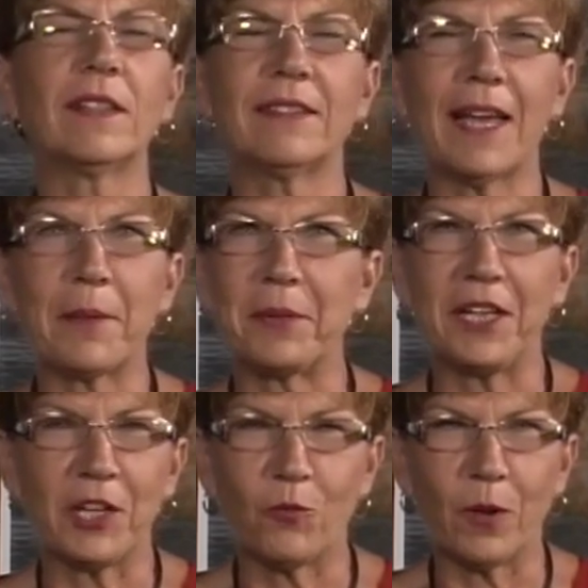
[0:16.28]

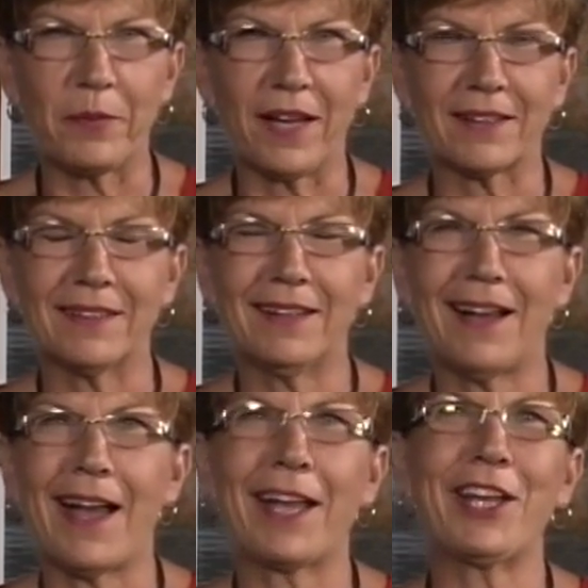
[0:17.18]
Happening Waupaca.
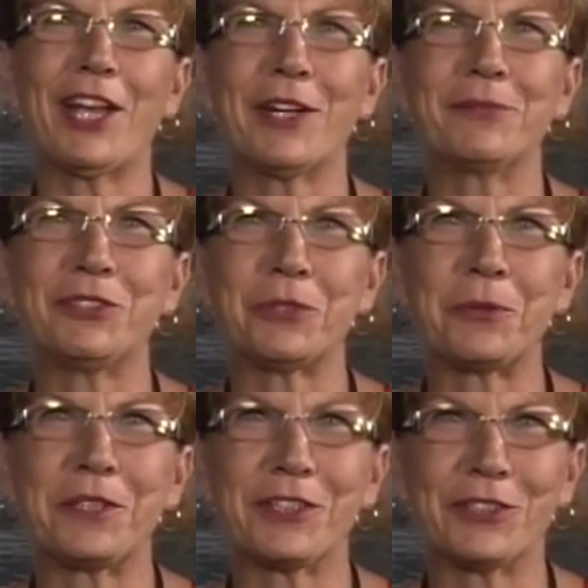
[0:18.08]
I am
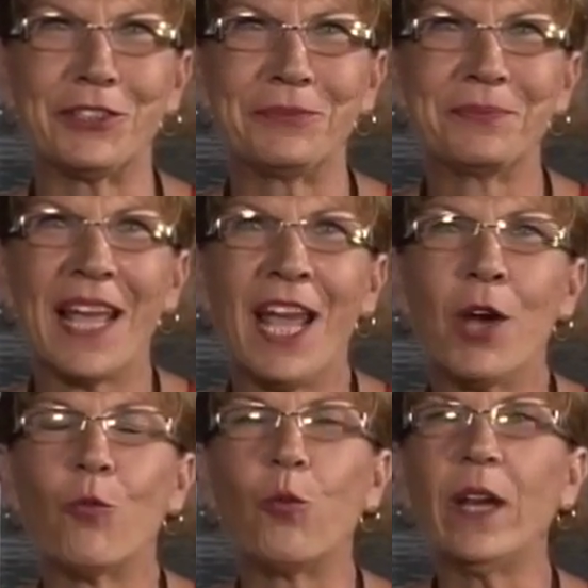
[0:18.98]
Joni Kern.
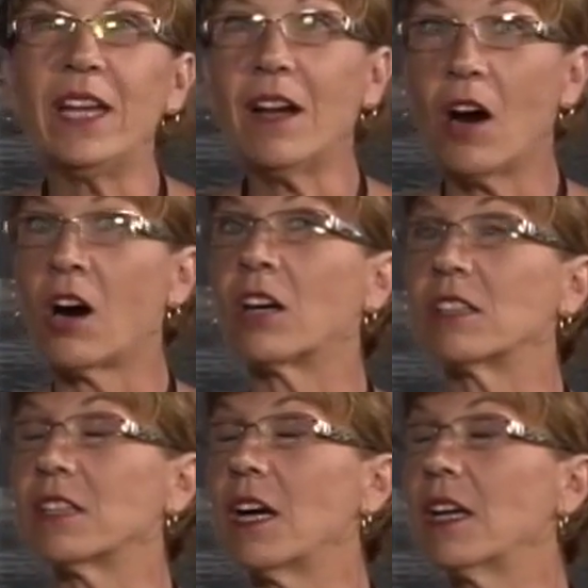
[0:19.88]
We are
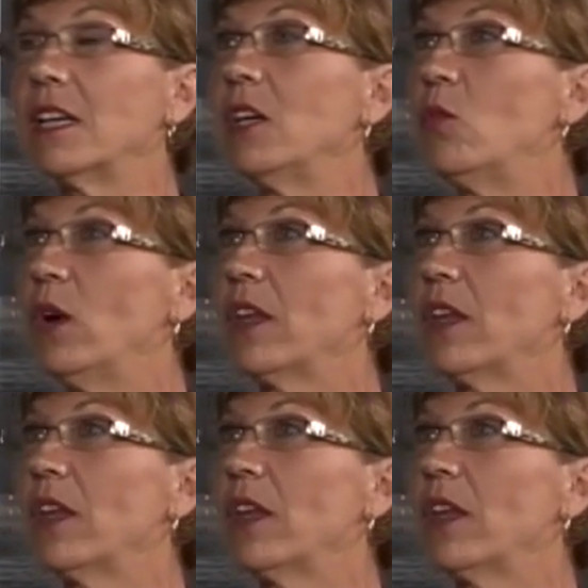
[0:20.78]
talking with